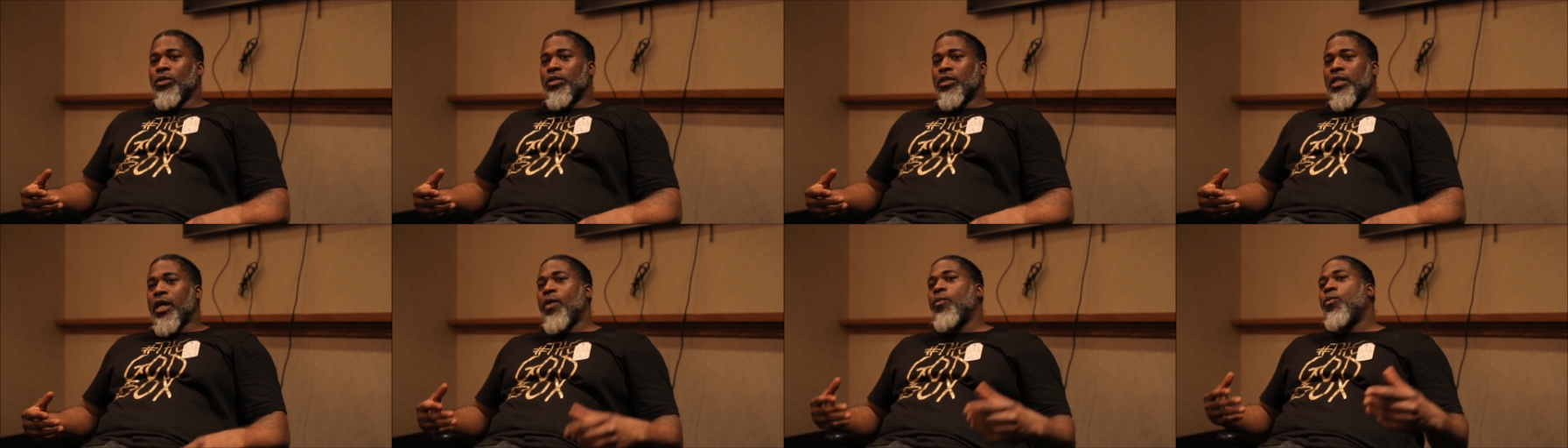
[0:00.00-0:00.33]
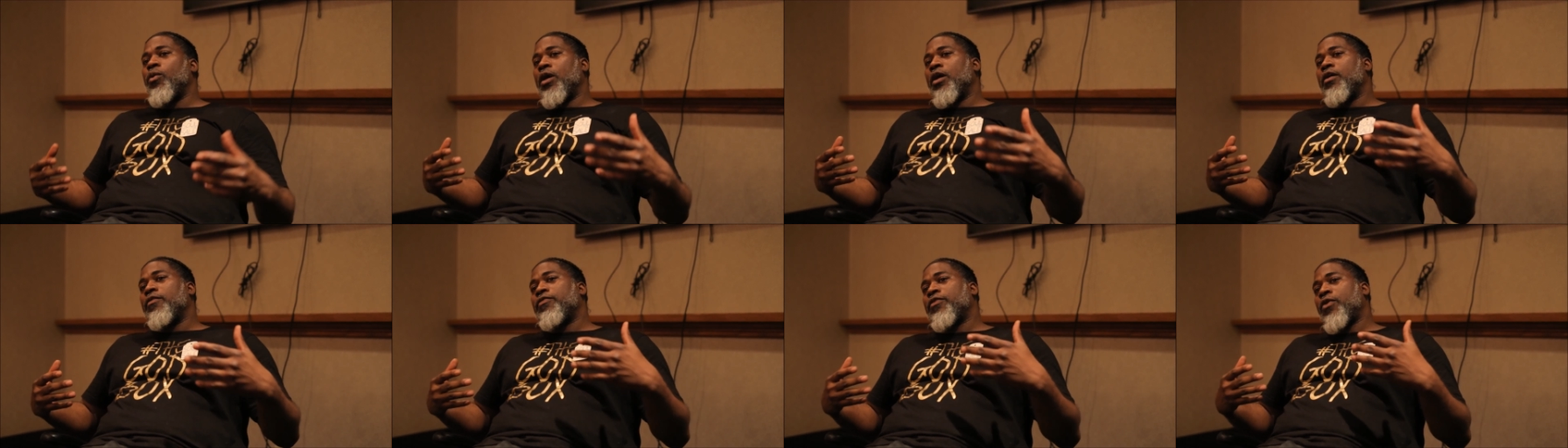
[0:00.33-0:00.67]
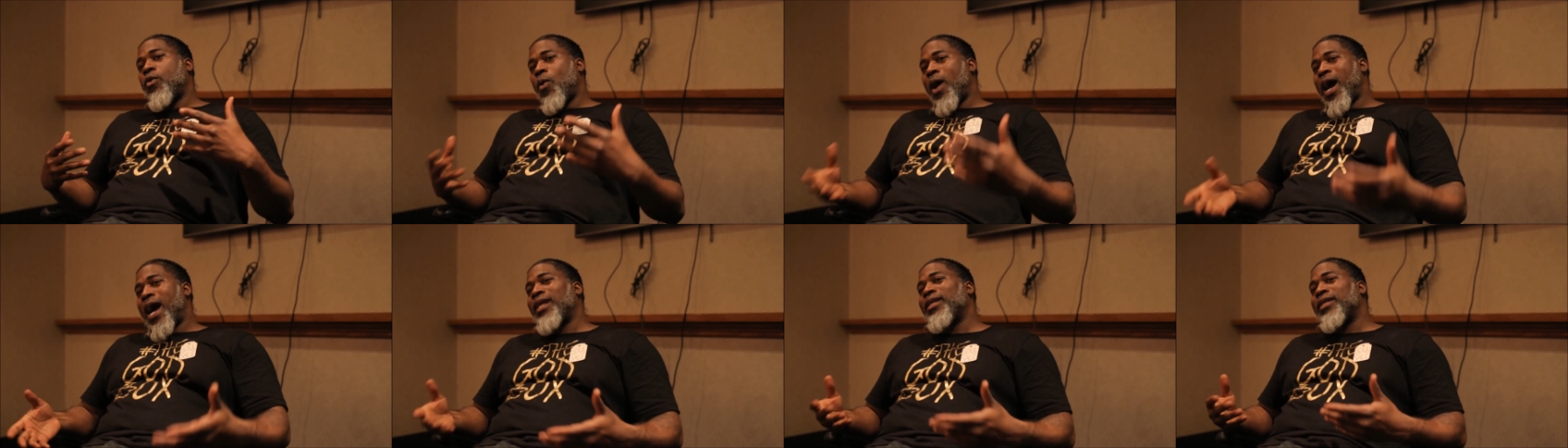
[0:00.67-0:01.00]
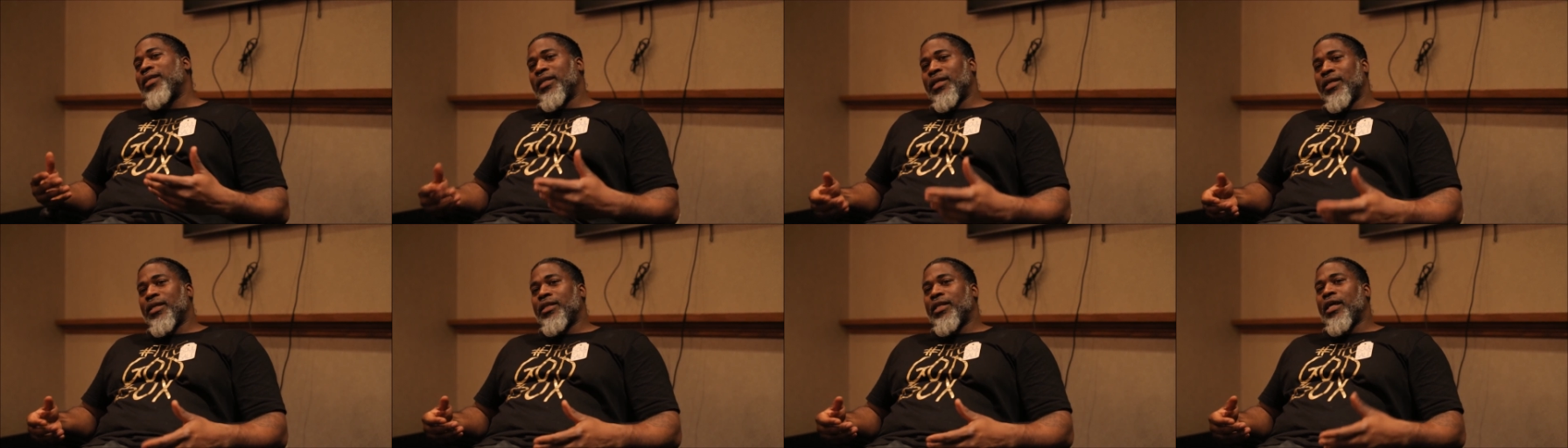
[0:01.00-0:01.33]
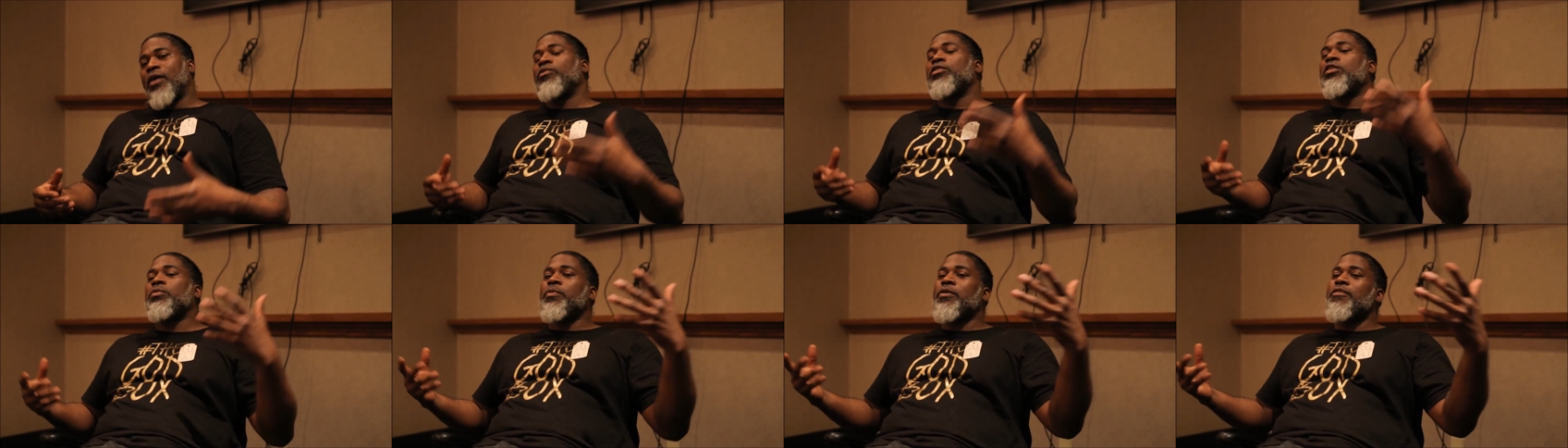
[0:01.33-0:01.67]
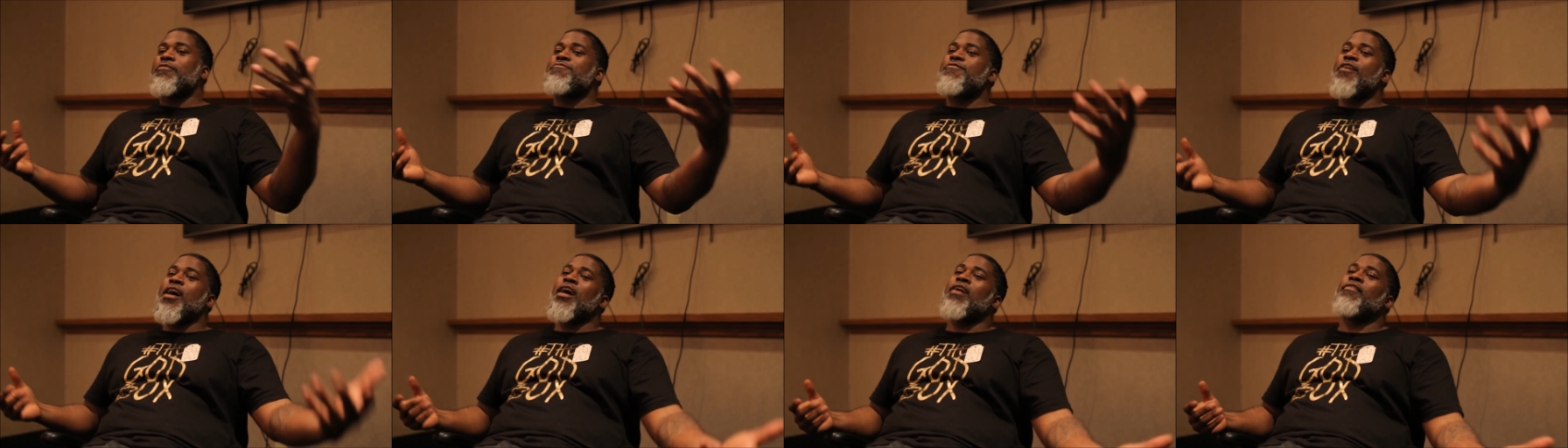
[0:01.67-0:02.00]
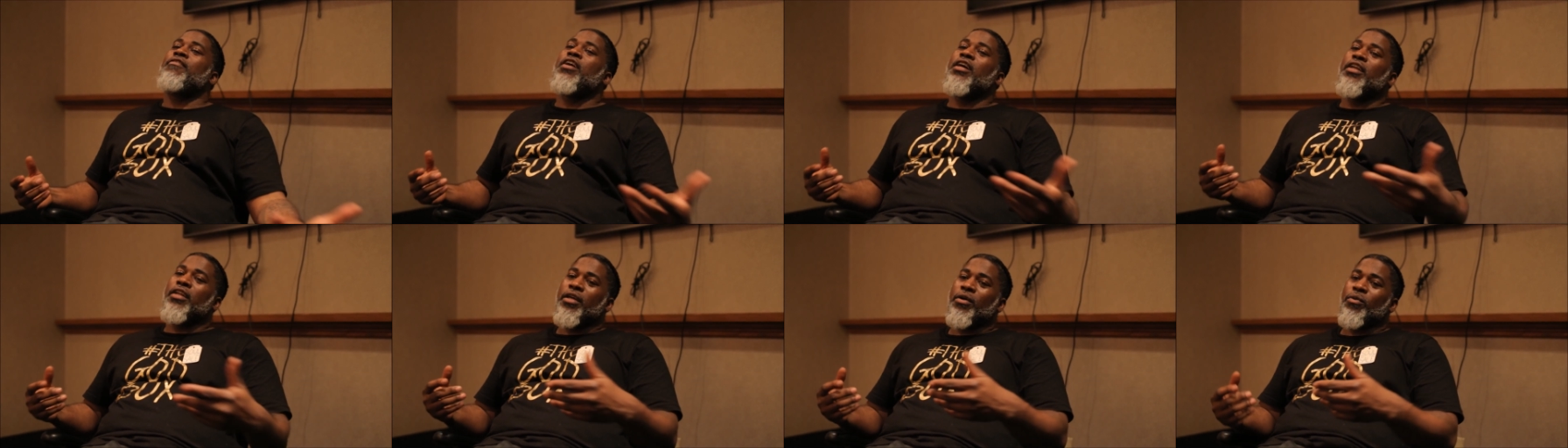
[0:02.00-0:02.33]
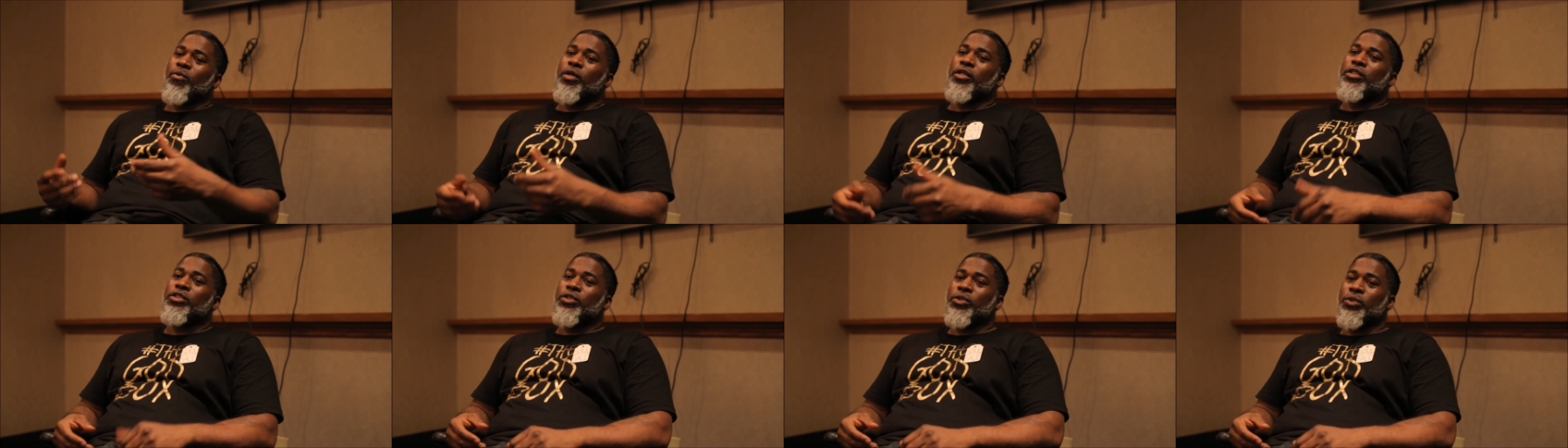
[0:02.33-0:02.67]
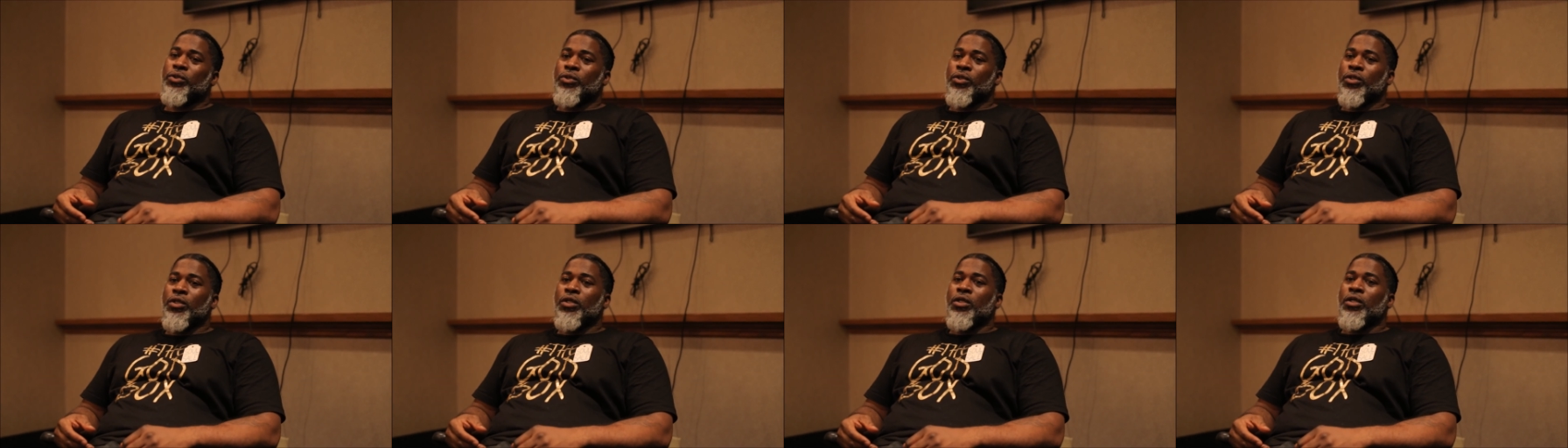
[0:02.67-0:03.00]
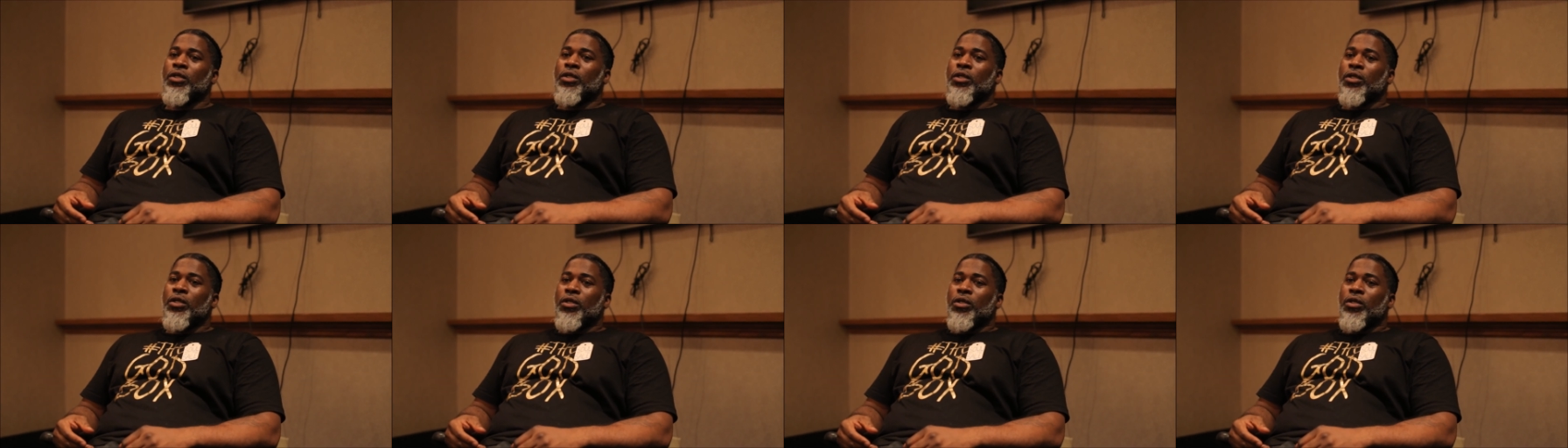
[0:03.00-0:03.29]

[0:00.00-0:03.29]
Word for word: that were of quality, they would spend five hundred with you. Mm-hmm.